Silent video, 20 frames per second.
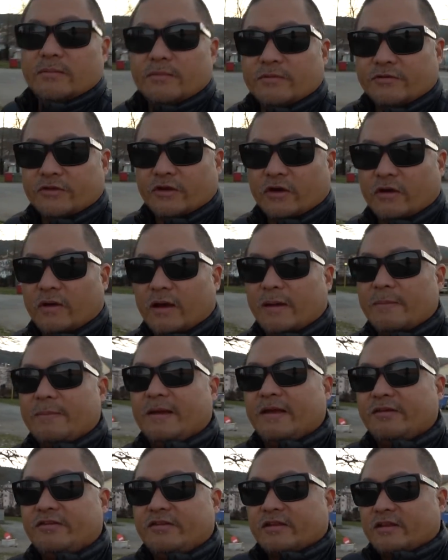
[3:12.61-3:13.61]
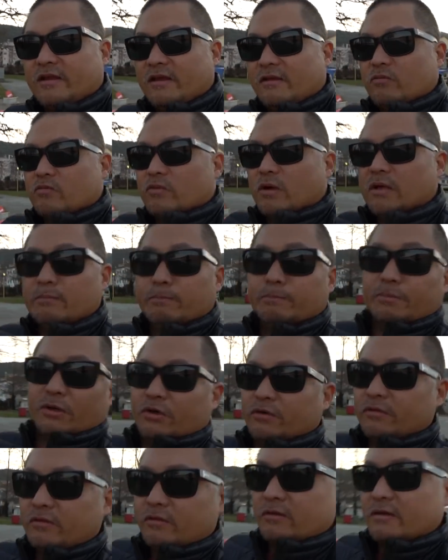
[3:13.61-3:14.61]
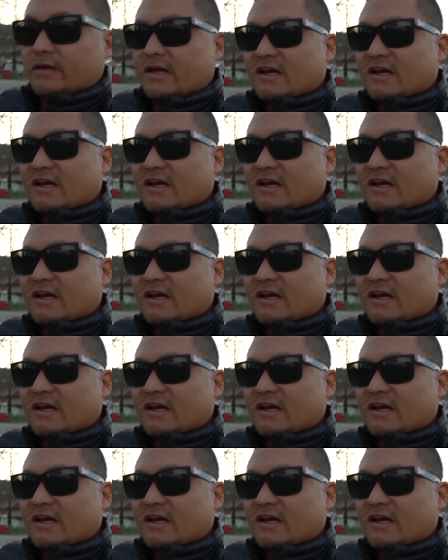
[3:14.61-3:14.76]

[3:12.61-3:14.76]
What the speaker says: So I basically run both.